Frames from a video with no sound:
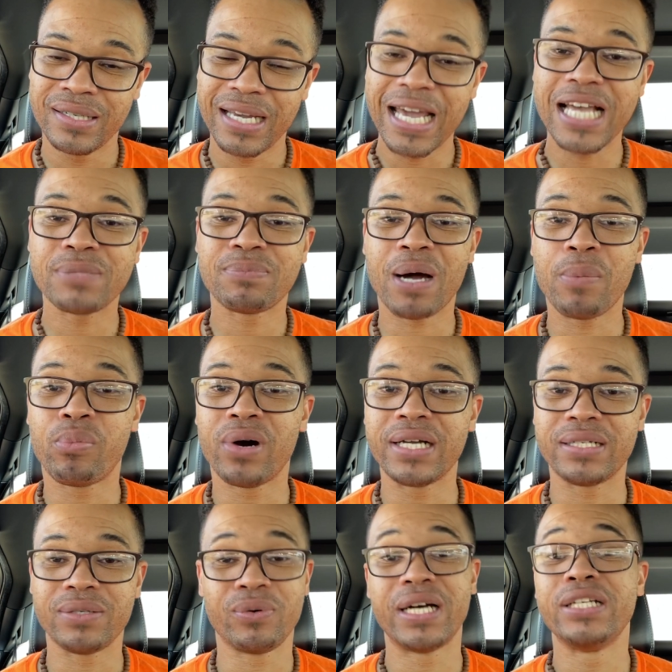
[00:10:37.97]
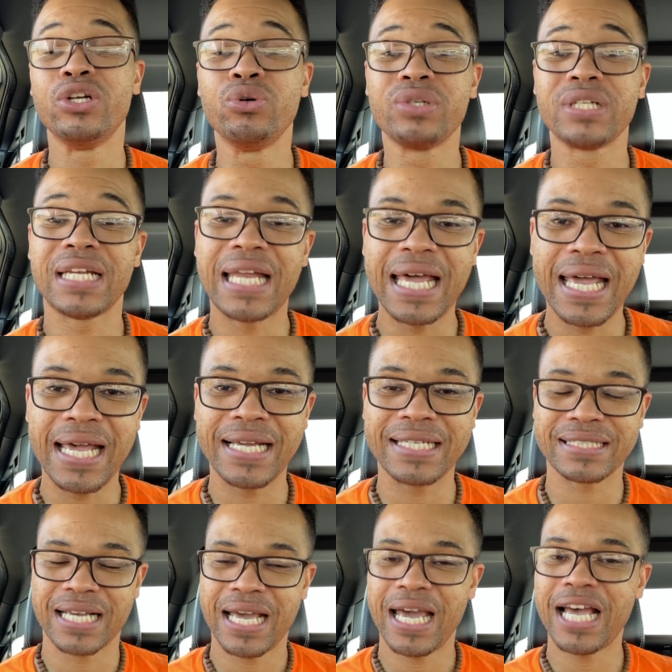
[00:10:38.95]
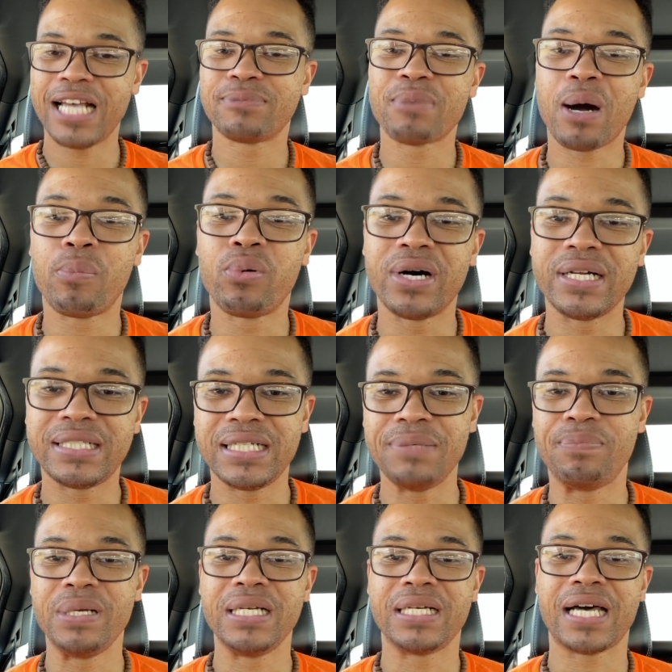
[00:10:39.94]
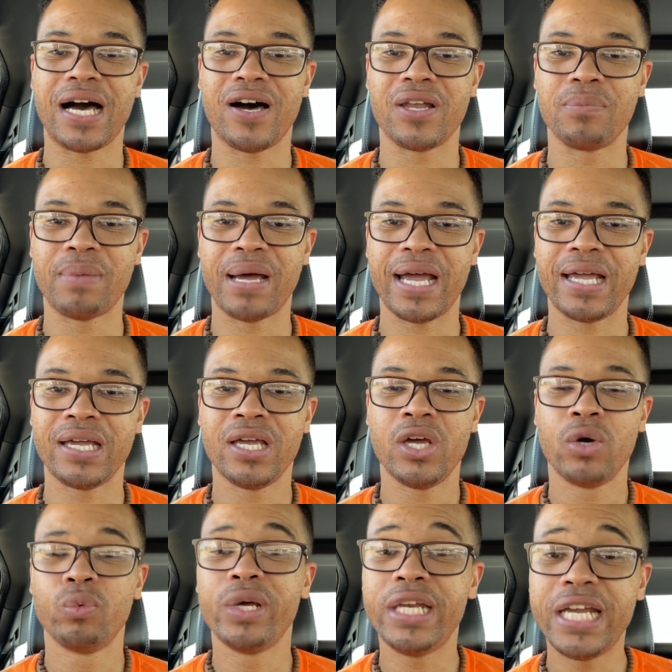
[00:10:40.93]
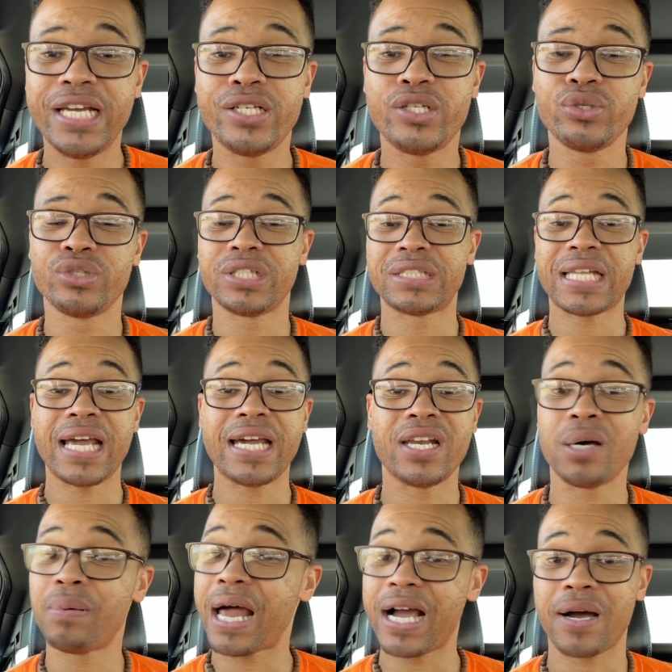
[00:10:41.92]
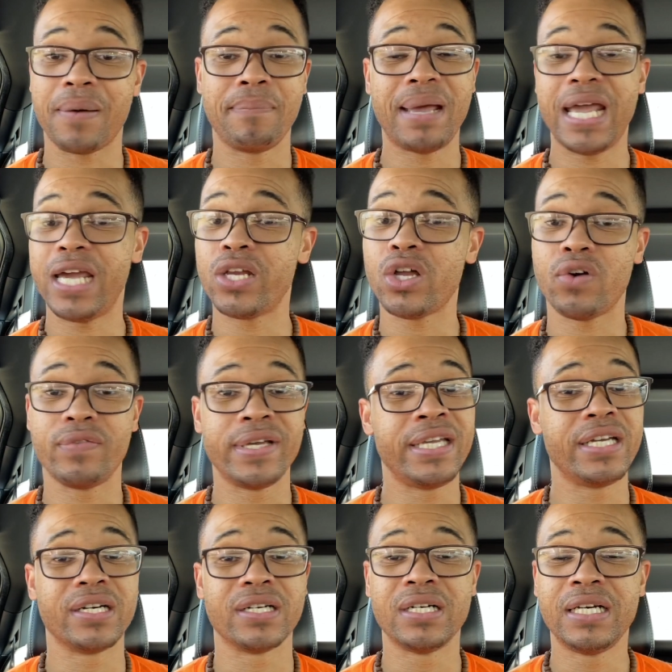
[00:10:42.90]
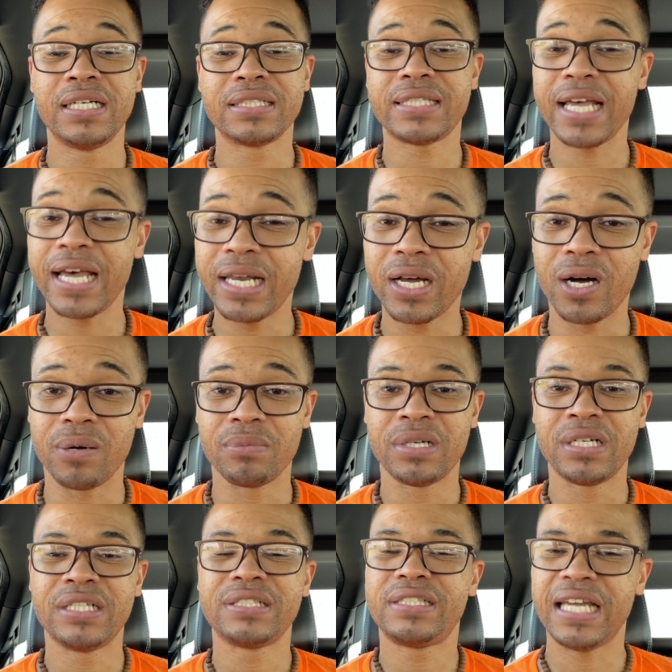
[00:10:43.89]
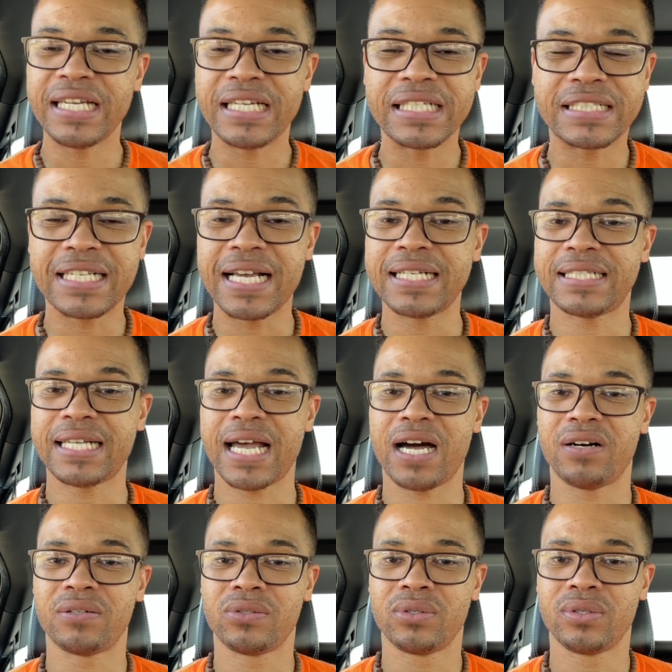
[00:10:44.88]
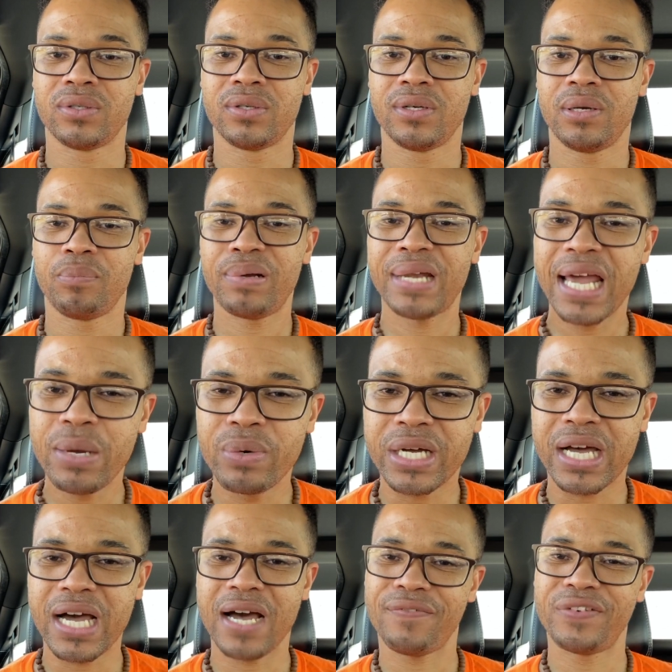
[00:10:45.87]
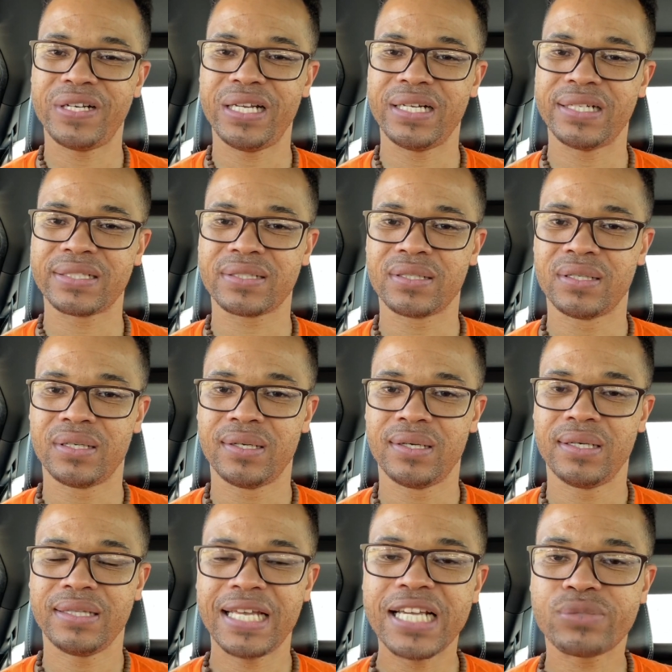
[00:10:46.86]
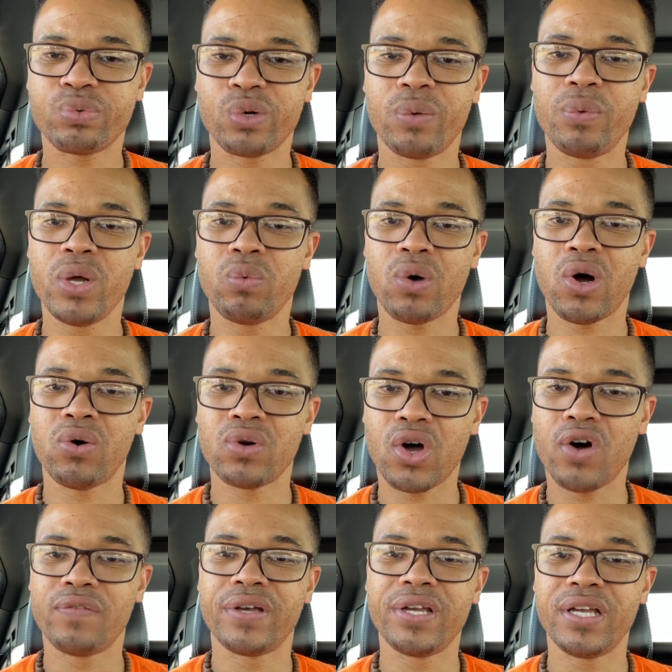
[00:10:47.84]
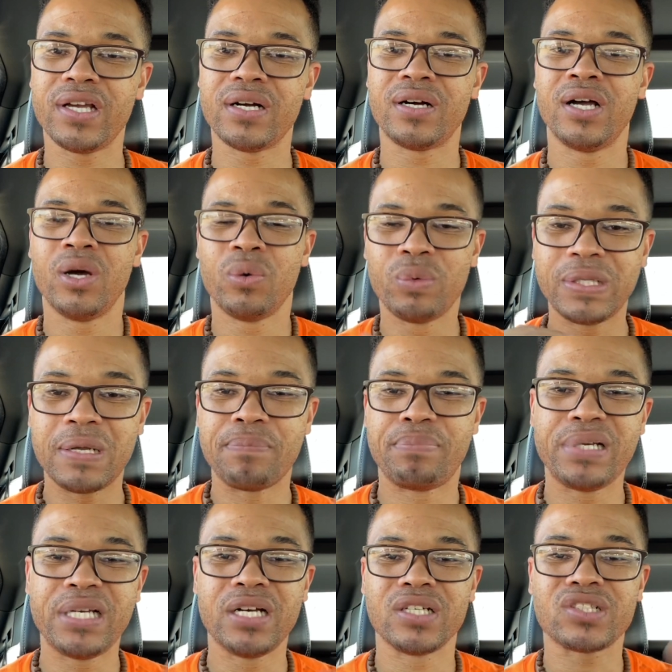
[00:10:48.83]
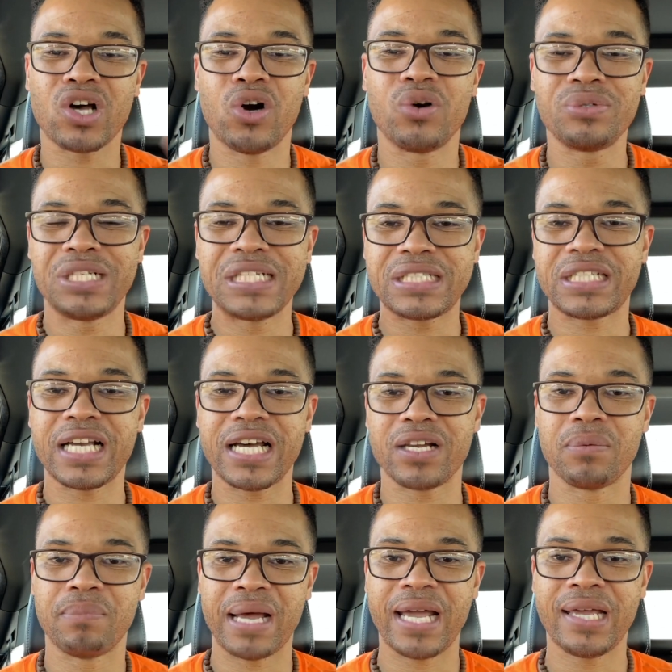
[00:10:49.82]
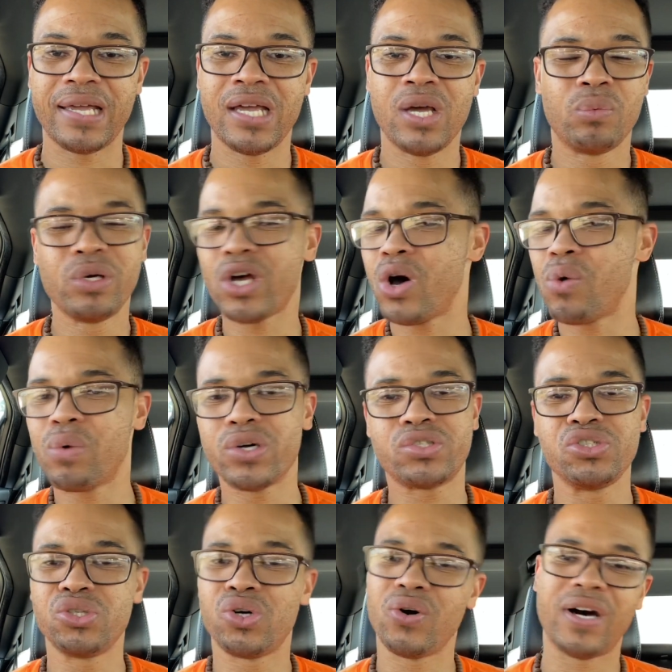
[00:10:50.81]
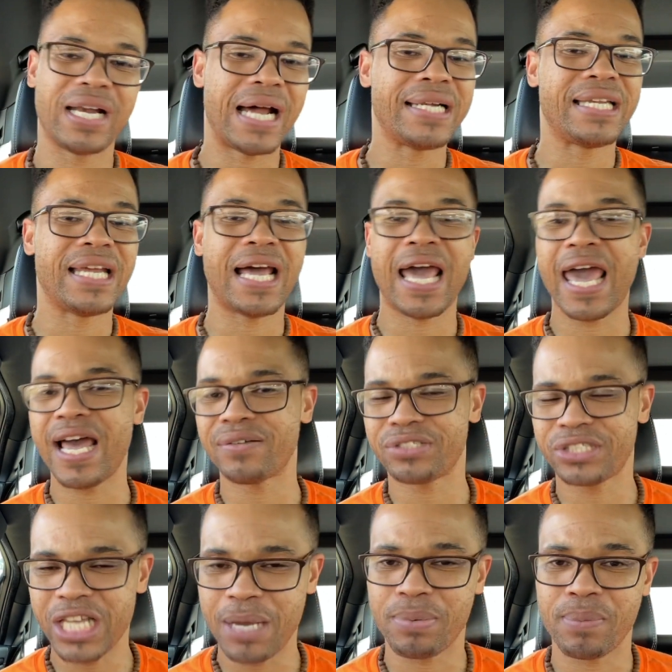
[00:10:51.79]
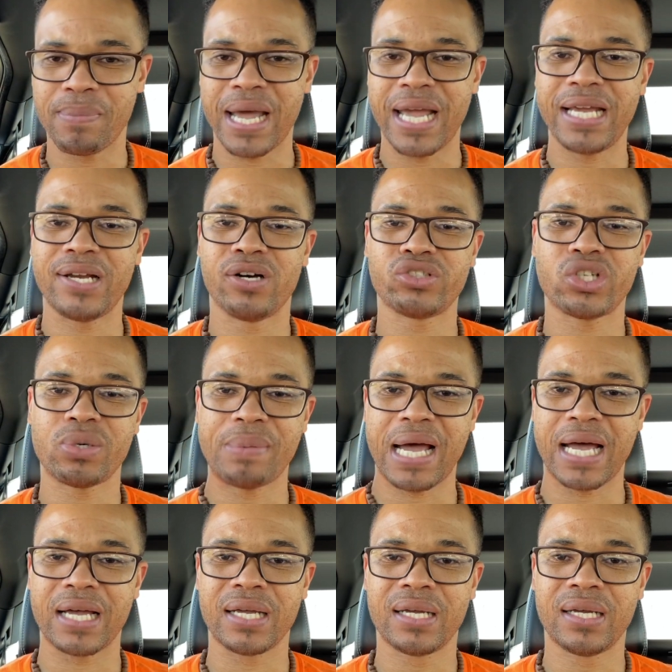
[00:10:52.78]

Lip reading: As my boy, well, noodle legs, as my boy DP called it, man. We need you to stand up like a man over here. Stand up. Stick your chest out. Play with confidence. That's what we want over here with the builds on this channel, man. We don't want you going out there half-stepping, man. You know what I'm talking about?